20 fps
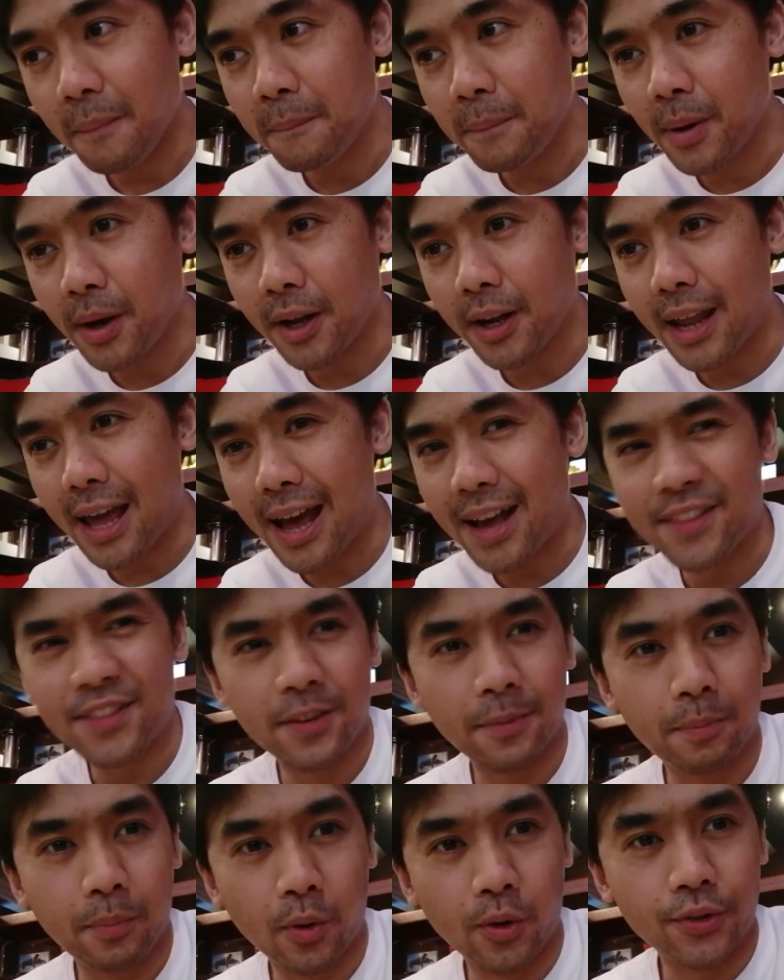but
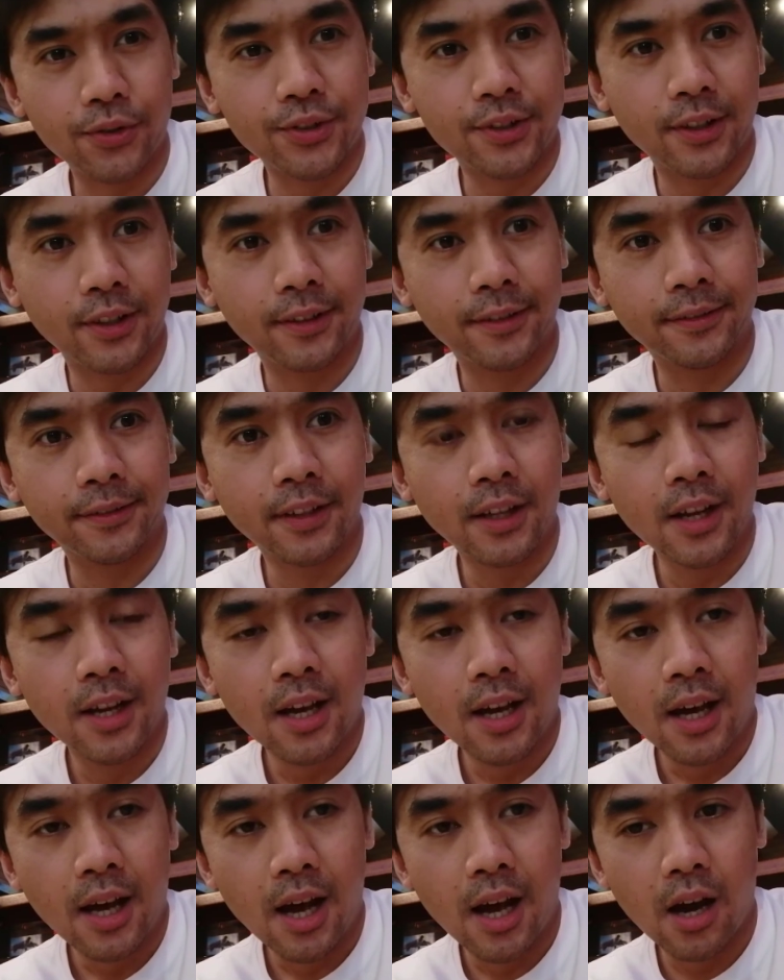as a person
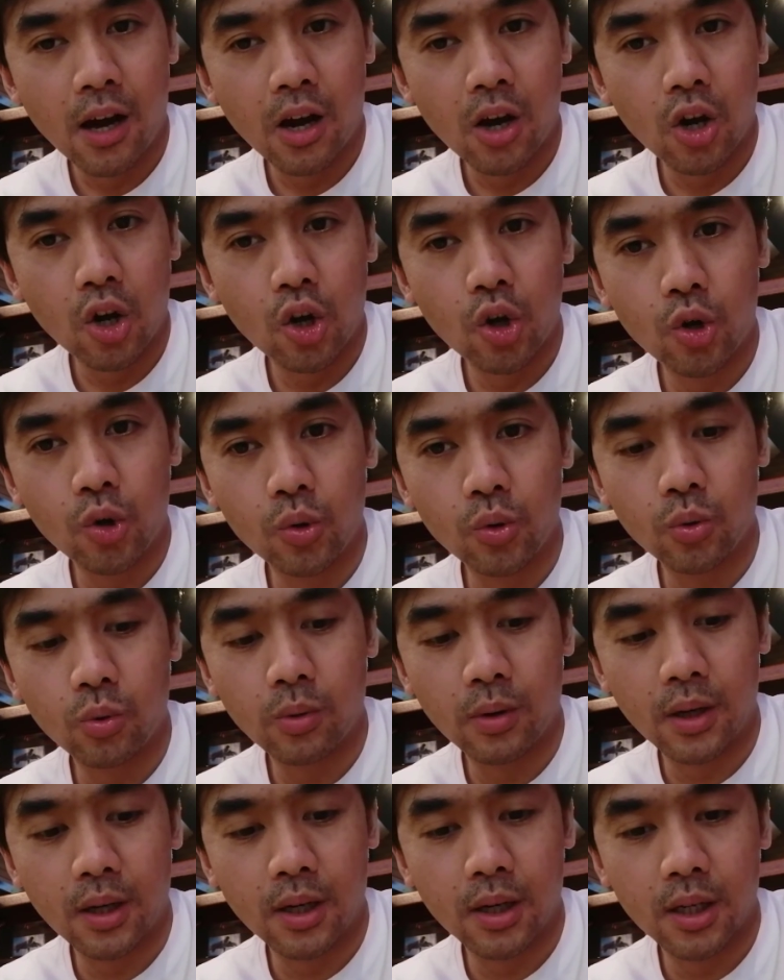
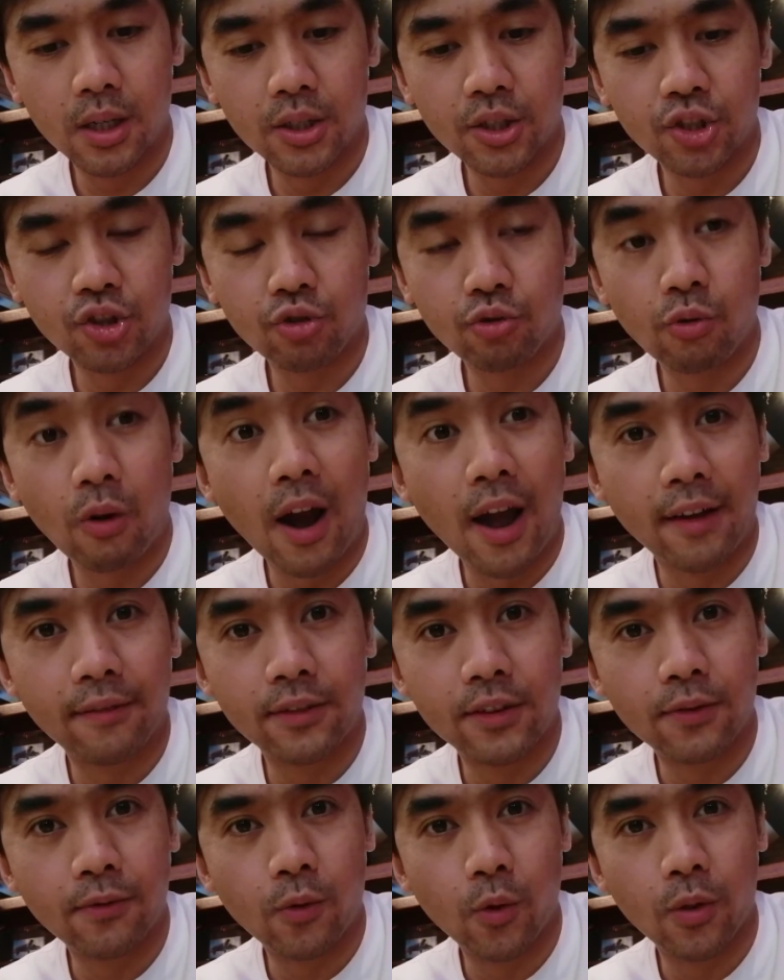who
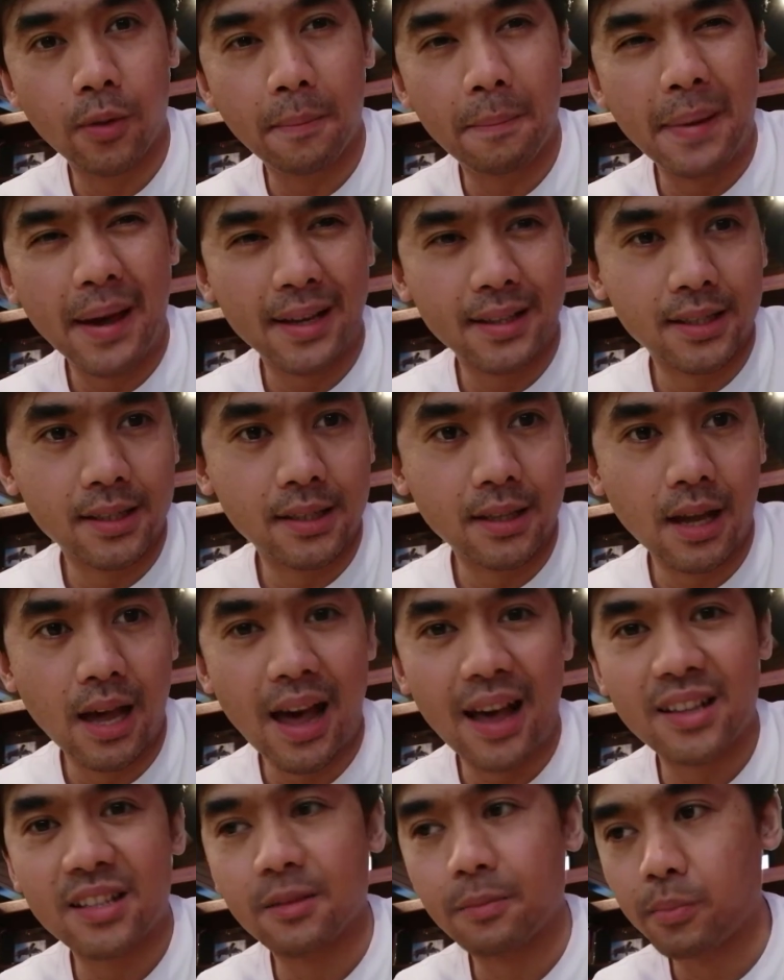strives for the best,
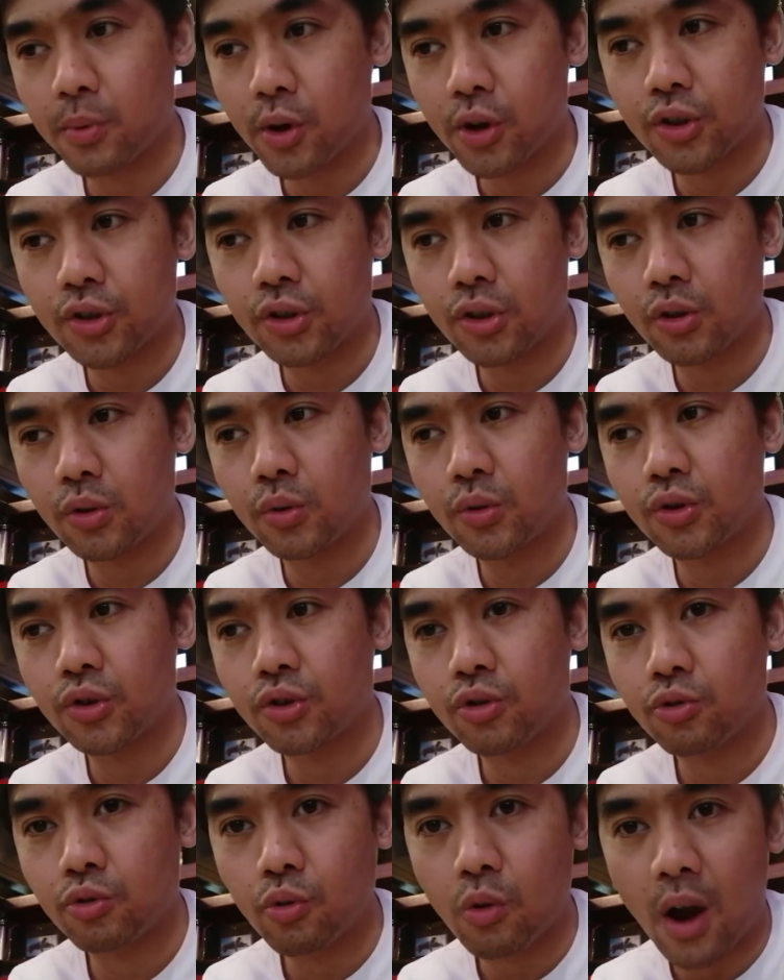as a person who
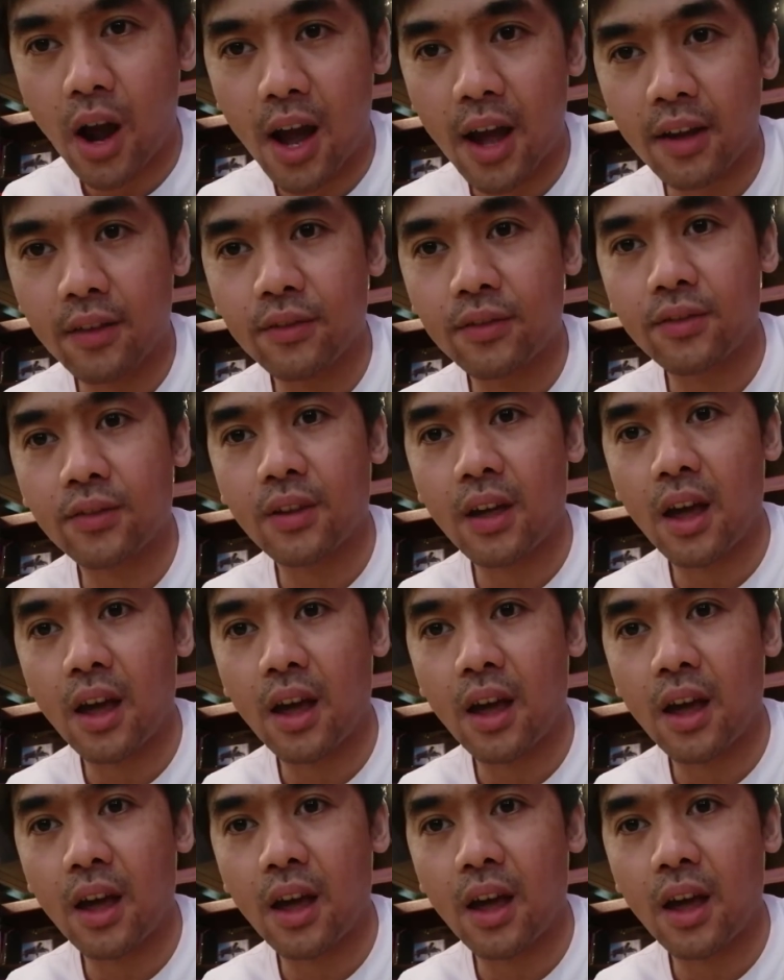strives